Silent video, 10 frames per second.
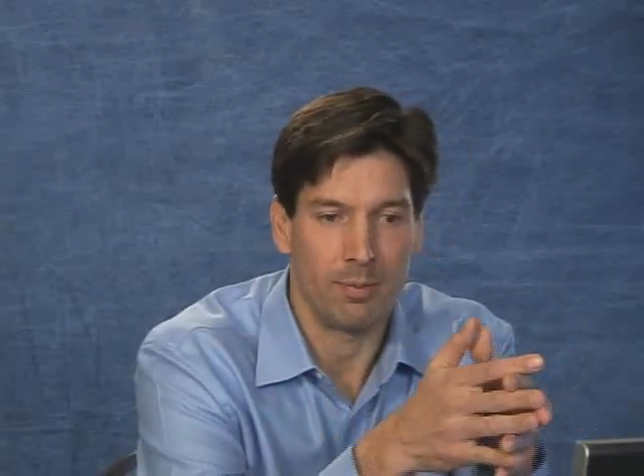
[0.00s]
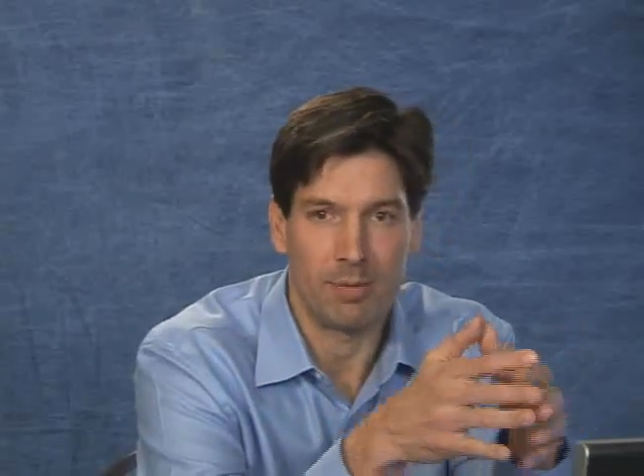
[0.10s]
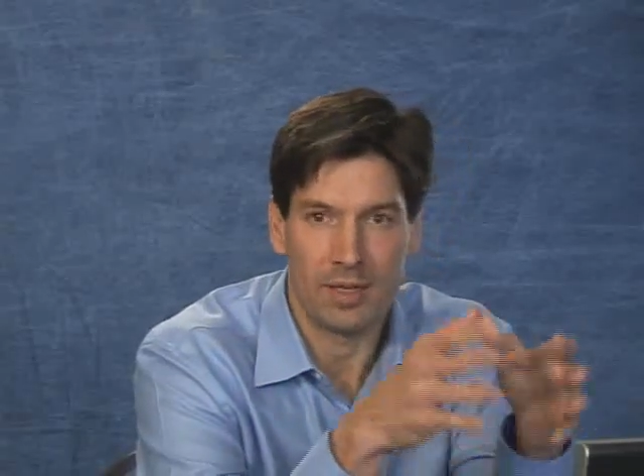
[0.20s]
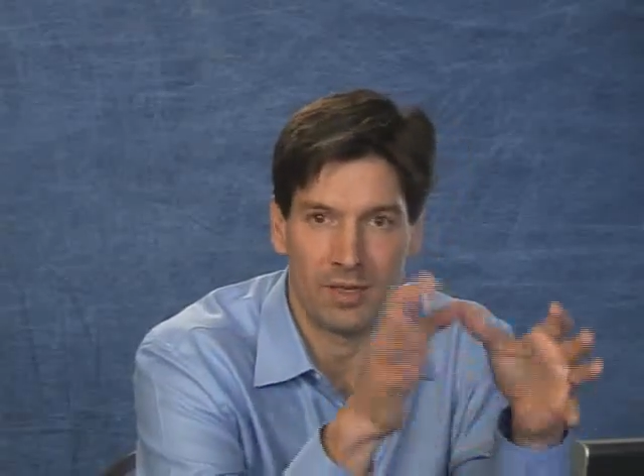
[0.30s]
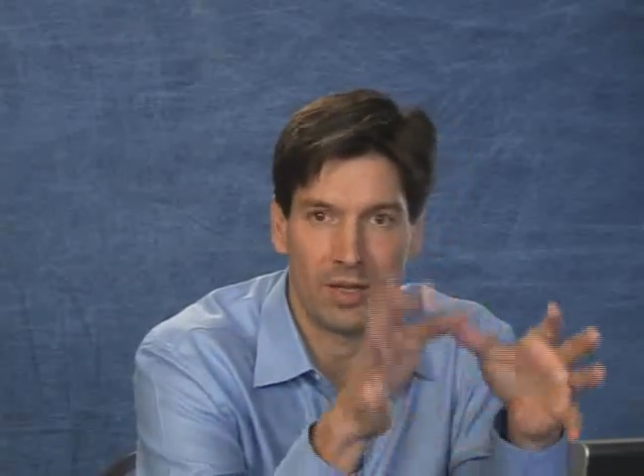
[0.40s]
that
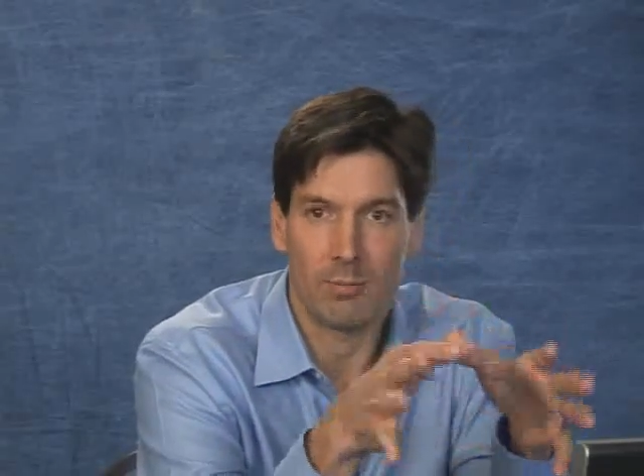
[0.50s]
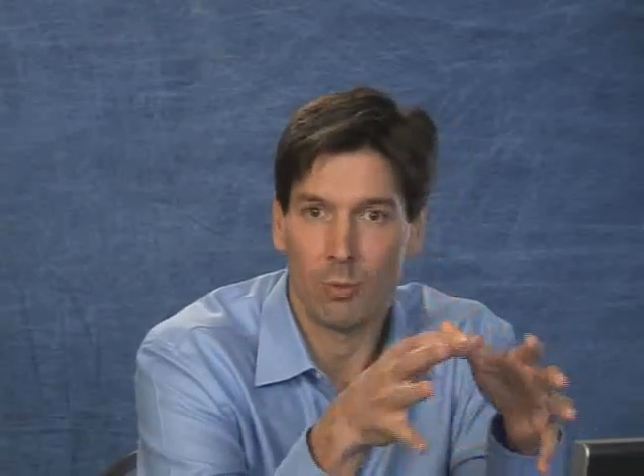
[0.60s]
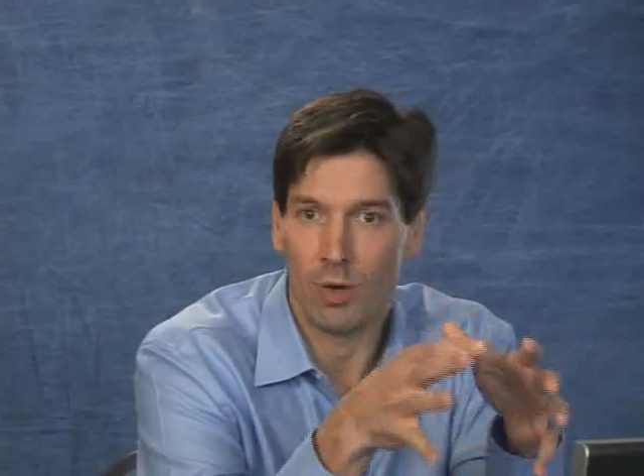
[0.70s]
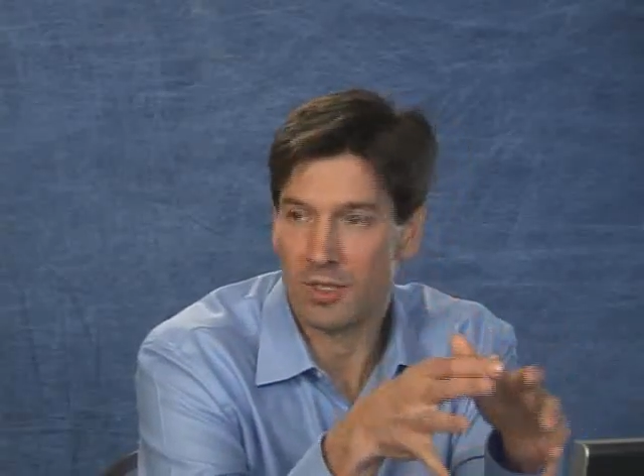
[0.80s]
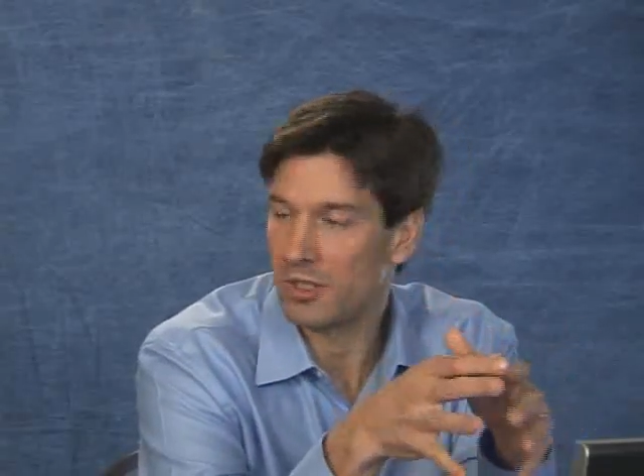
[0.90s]
by the time
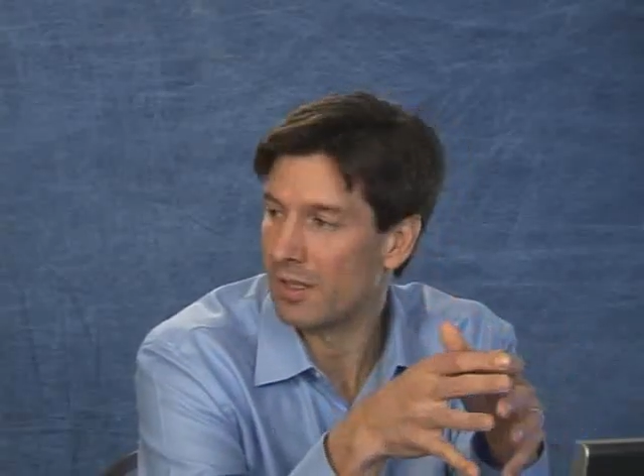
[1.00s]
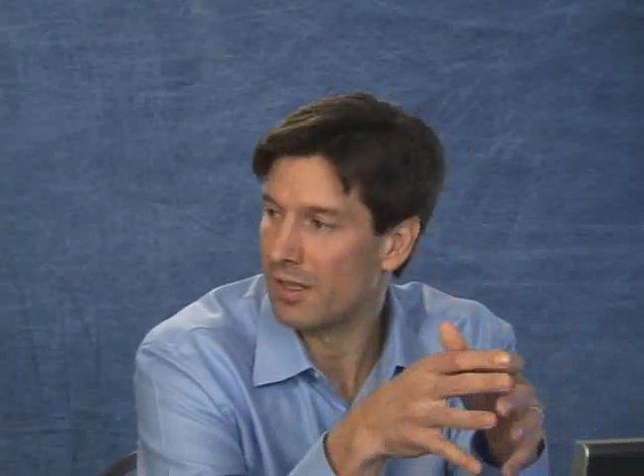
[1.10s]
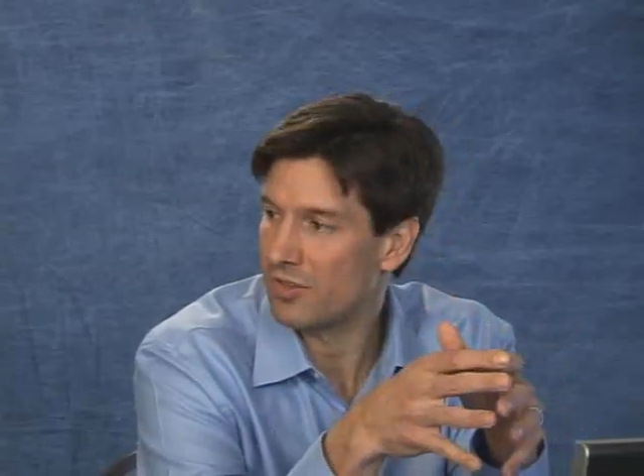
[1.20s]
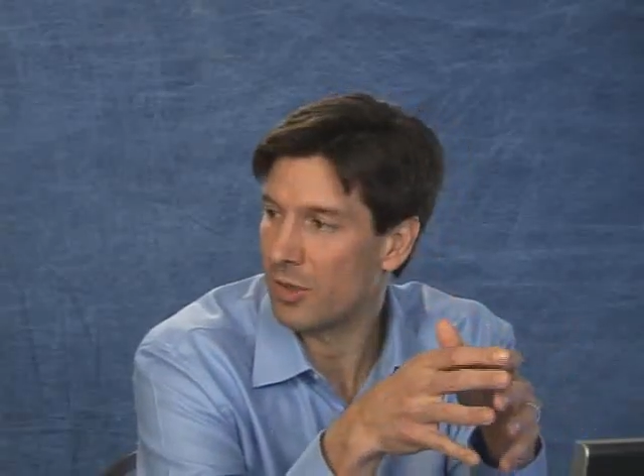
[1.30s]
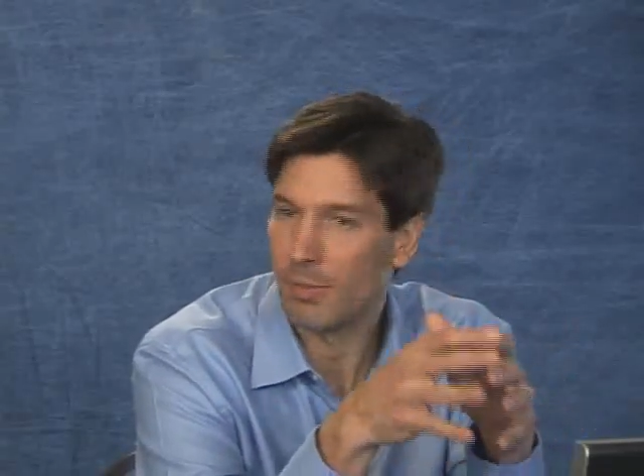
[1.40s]
you're watching
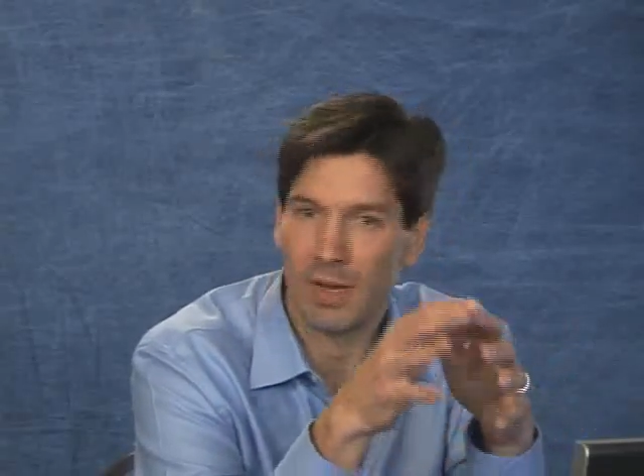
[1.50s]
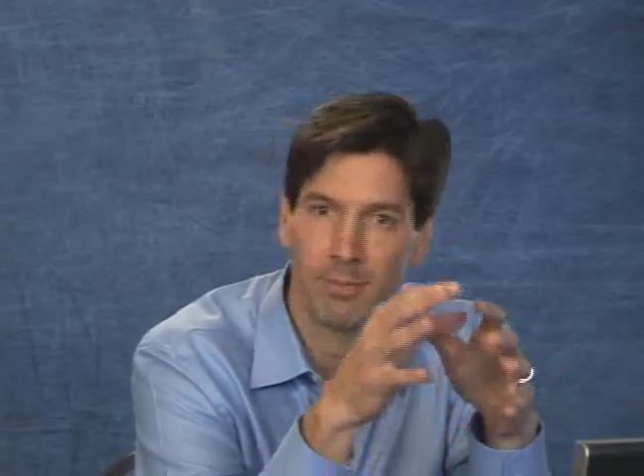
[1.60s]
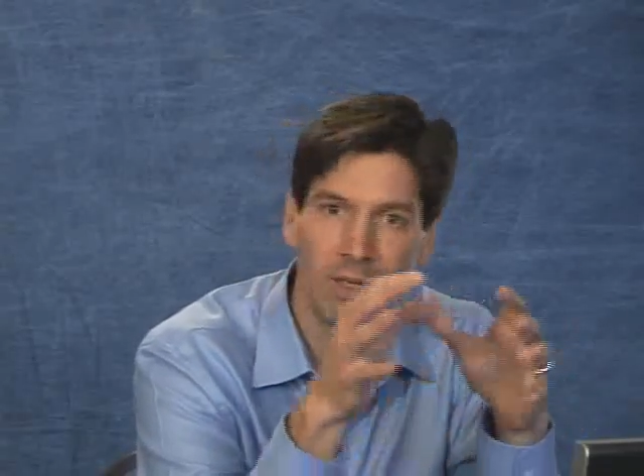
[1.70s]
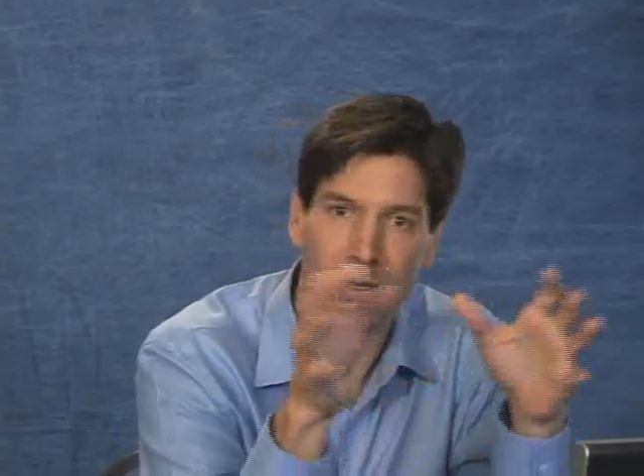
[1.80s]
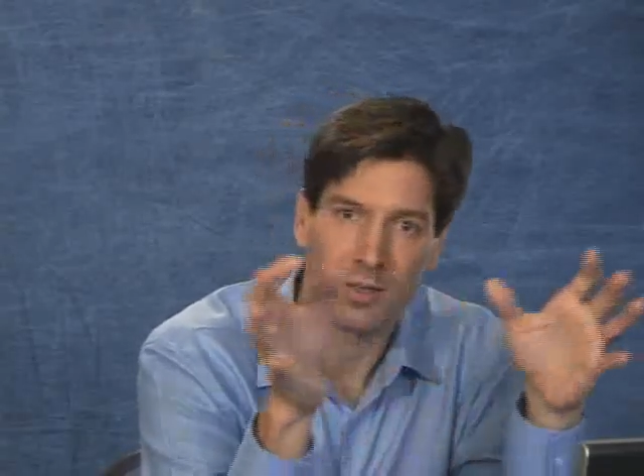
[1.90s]
this, there might
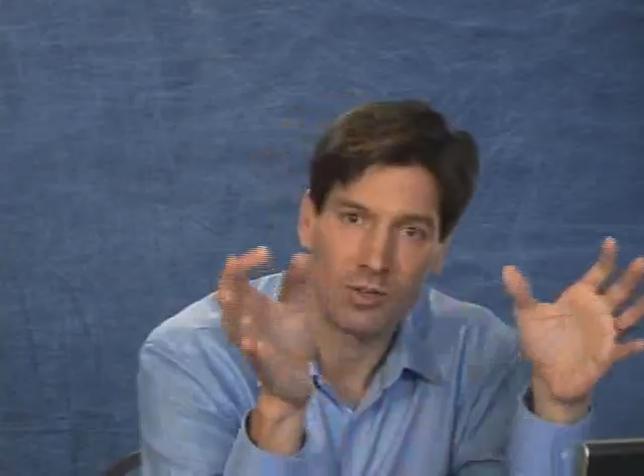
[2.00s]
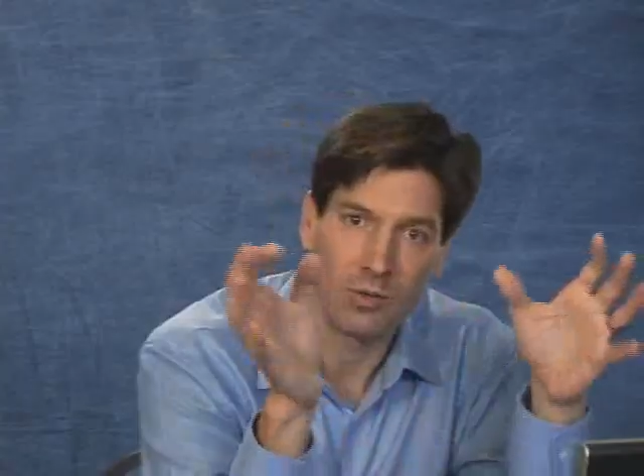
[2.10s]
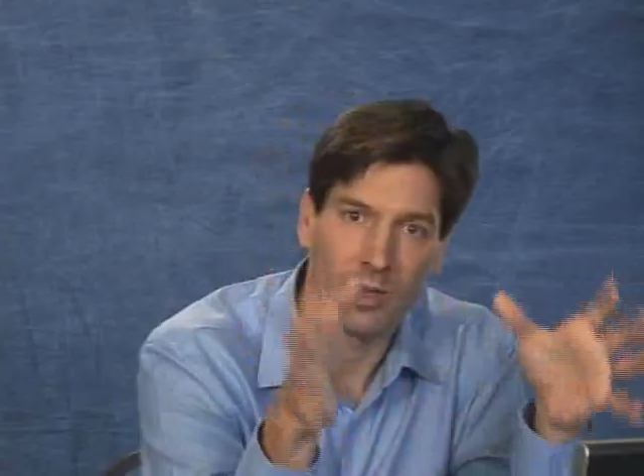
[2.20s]
be a